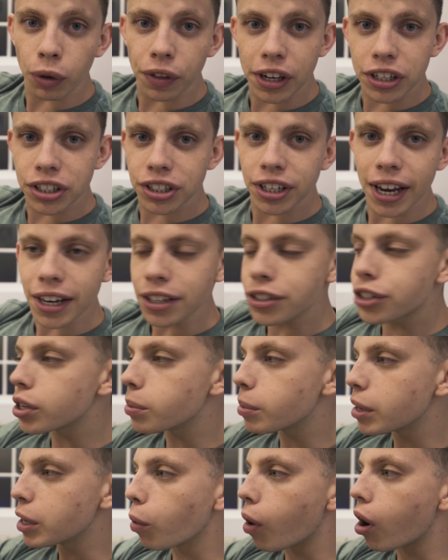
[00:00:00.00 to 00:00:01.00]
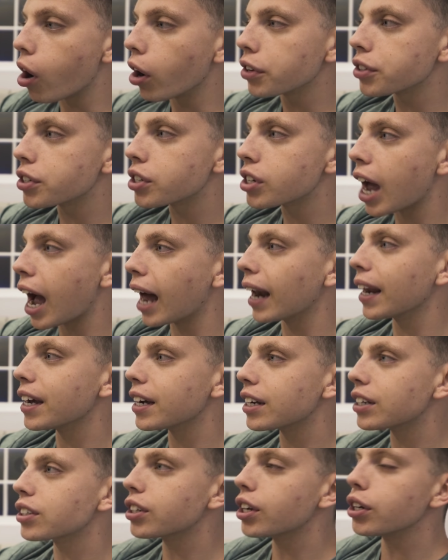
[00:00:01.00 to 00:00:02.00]
what they said to me was,
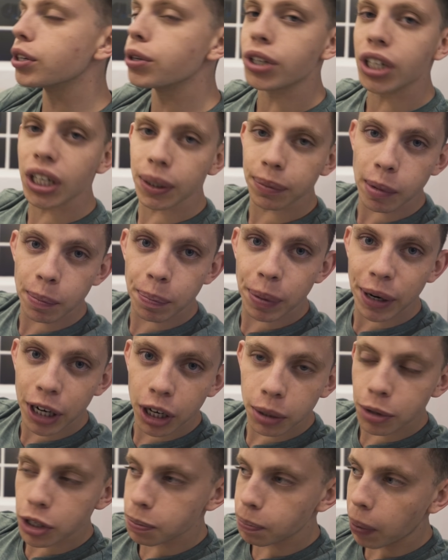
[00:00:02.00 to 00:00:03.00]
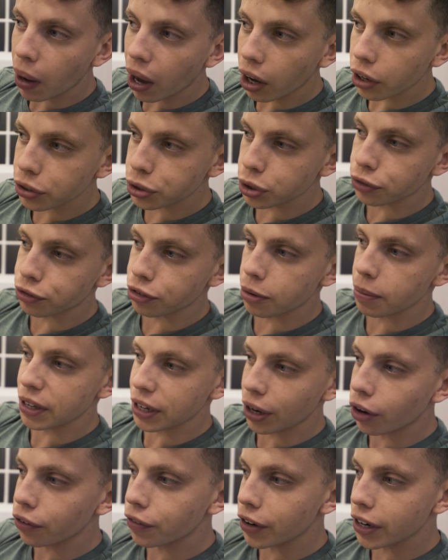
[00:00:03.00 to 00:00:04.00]
Alex, can you come and pick up this parcel from
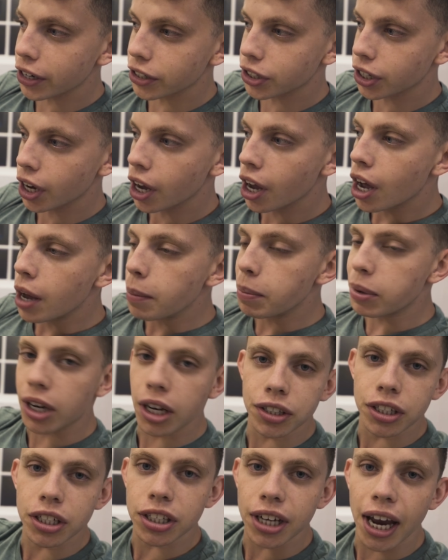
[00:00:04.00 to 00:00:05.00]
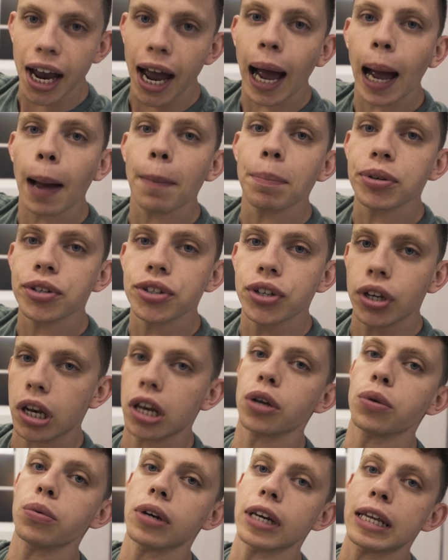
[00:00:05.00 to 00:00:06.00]
the office because it's
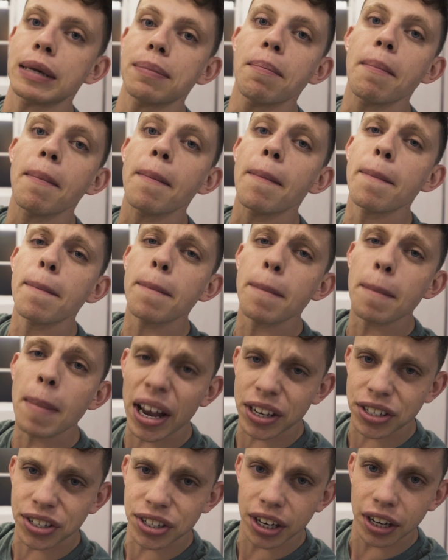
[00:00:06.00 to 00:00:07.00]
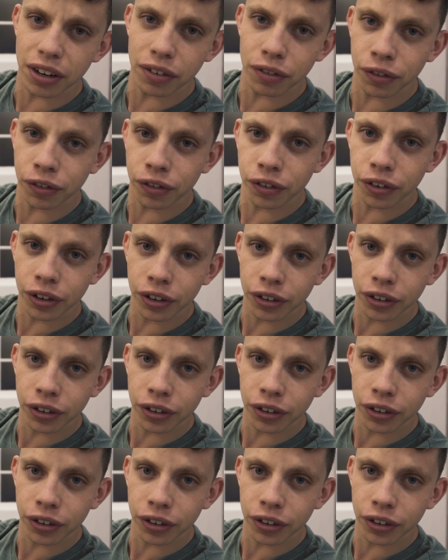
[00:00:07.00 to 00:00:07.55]
absolutely massive.